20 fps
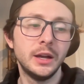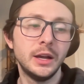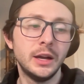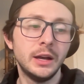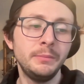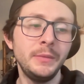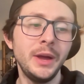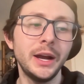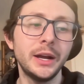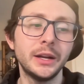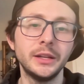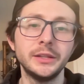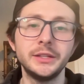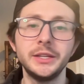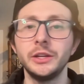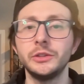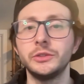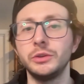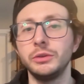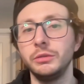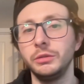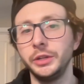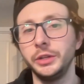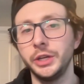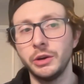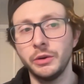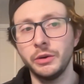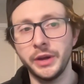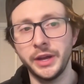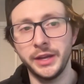I'm not going to take
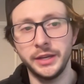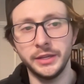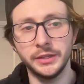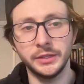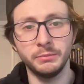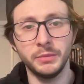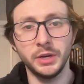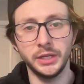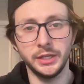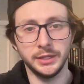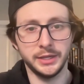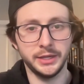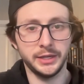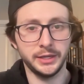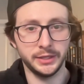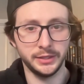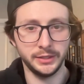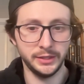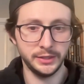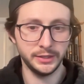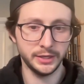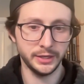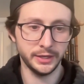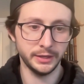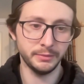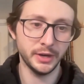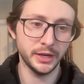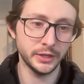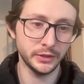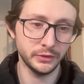Tulio at his money line because he's at like
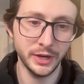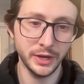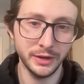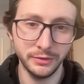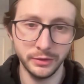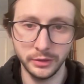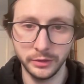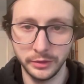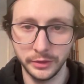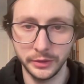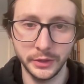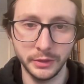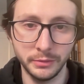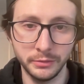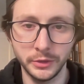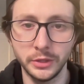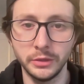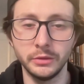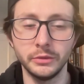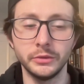minus 500 or something too.